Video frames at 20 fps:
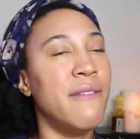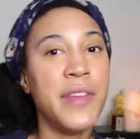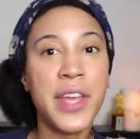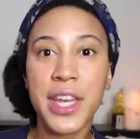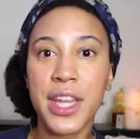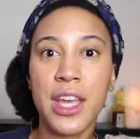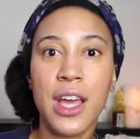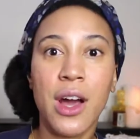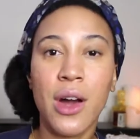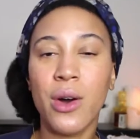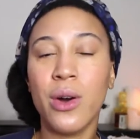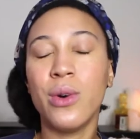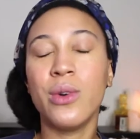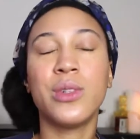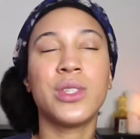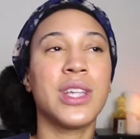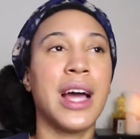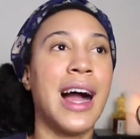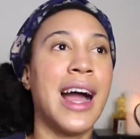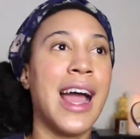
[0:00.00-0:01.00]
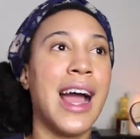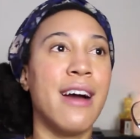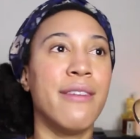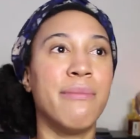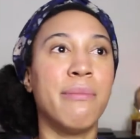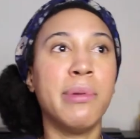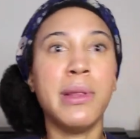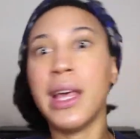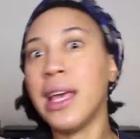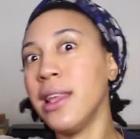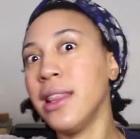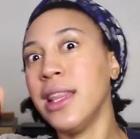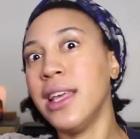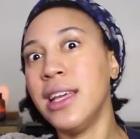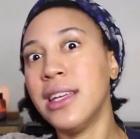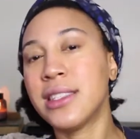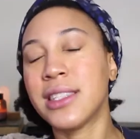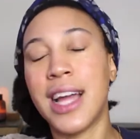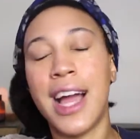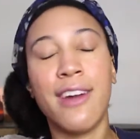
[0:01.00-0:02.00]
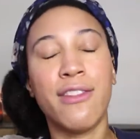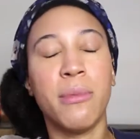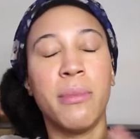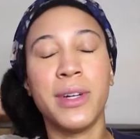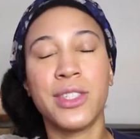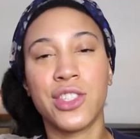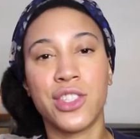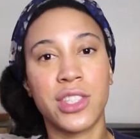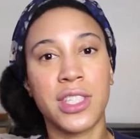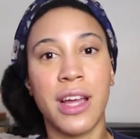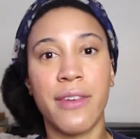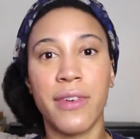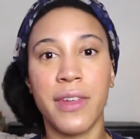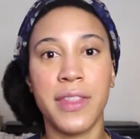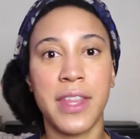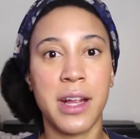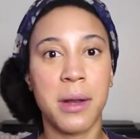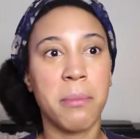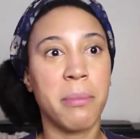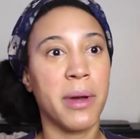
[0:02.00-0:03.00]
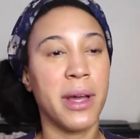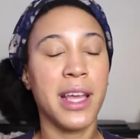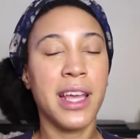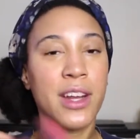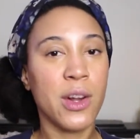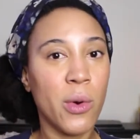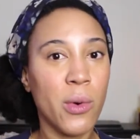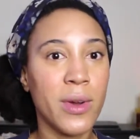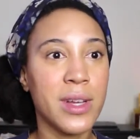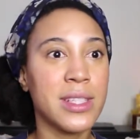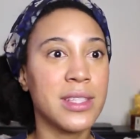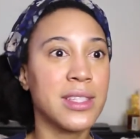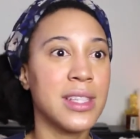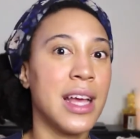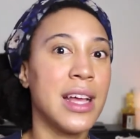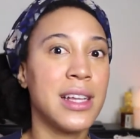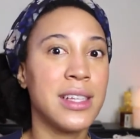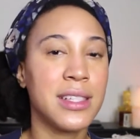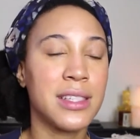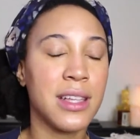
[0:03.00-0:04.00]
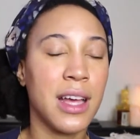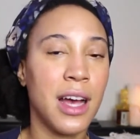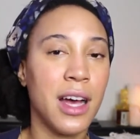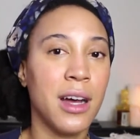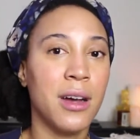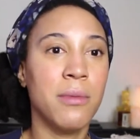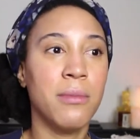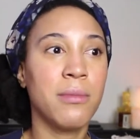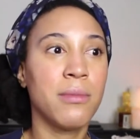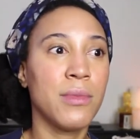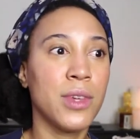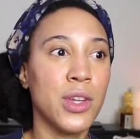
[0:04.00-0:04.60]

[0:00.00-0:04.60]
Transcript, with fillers: videos, I have playlists, I have a bunch of stuff in there, but it always says, uh,